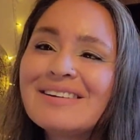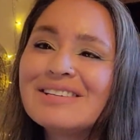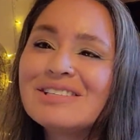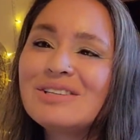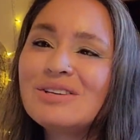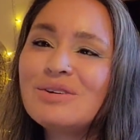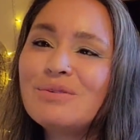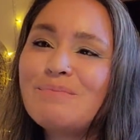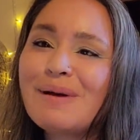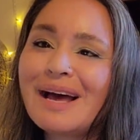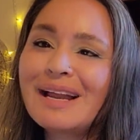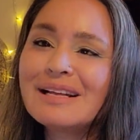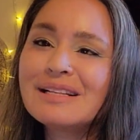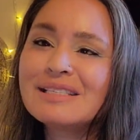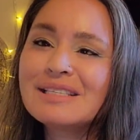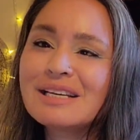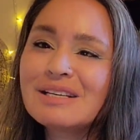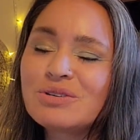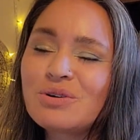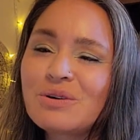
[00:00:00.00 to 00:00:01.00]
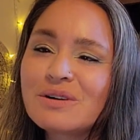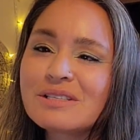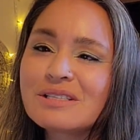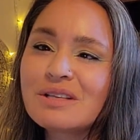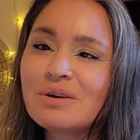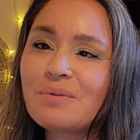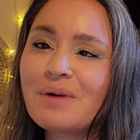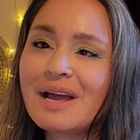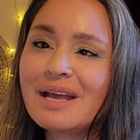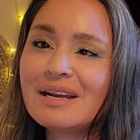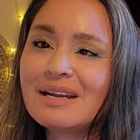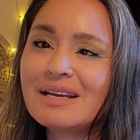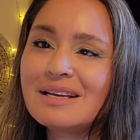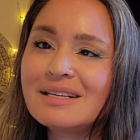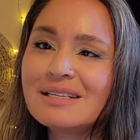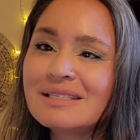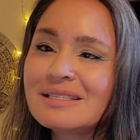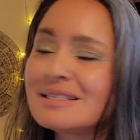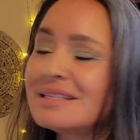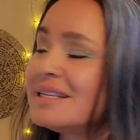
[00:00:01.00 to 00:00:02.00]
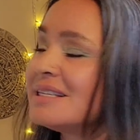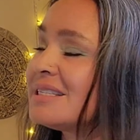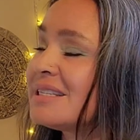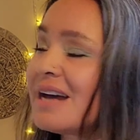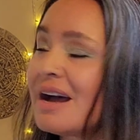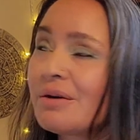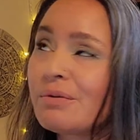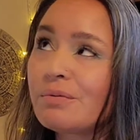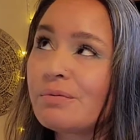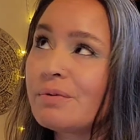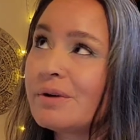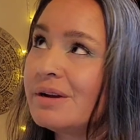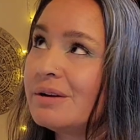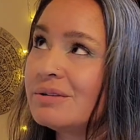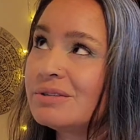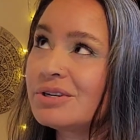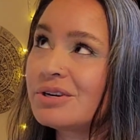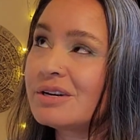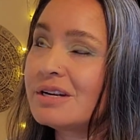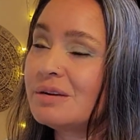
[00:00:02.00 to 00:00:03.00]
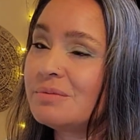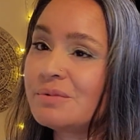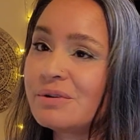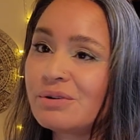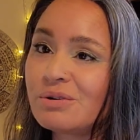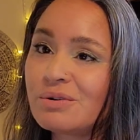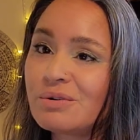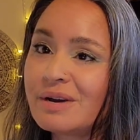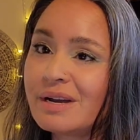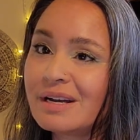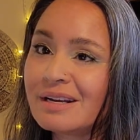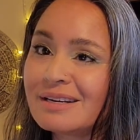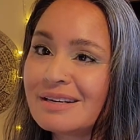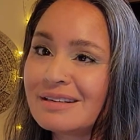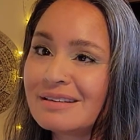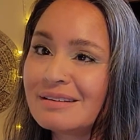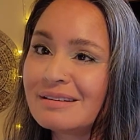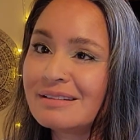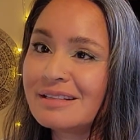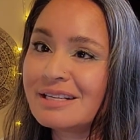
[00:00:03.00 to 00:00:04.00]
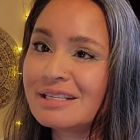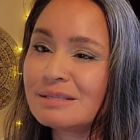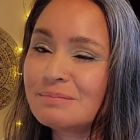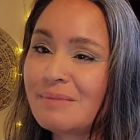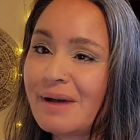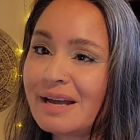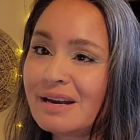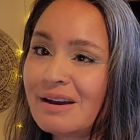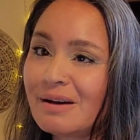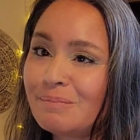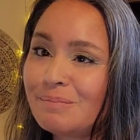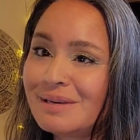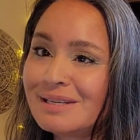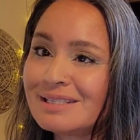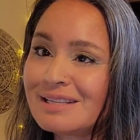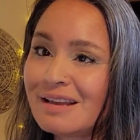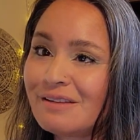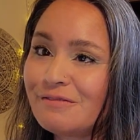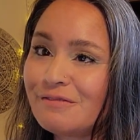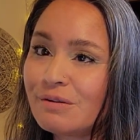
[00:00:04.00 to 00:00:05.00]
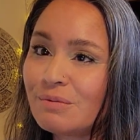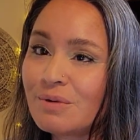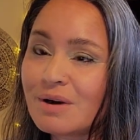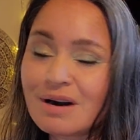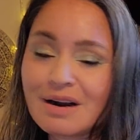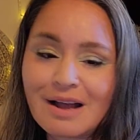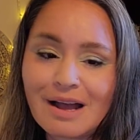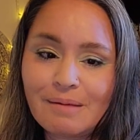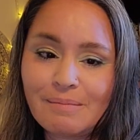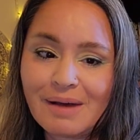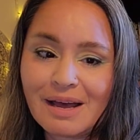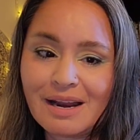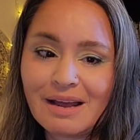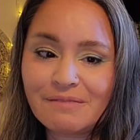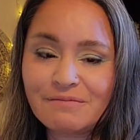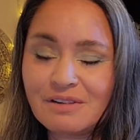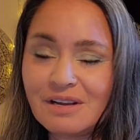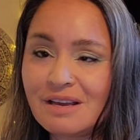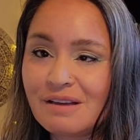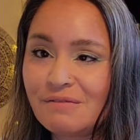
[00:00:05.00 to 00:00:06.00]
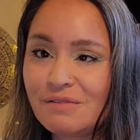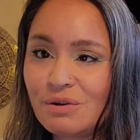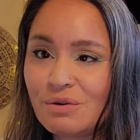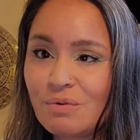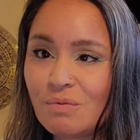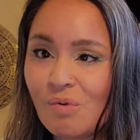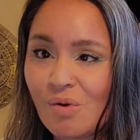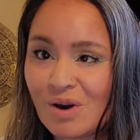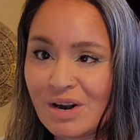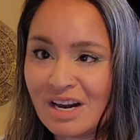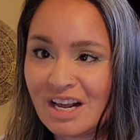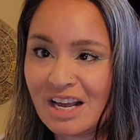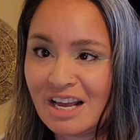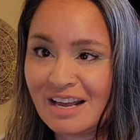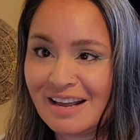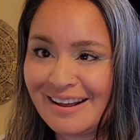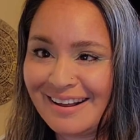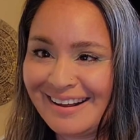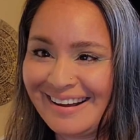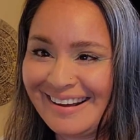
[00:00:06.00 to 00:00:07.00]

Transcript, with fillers: here's you balancing towards the wetness. This got real dirty real quick. This might not be safe for work. I might have to give you a warning,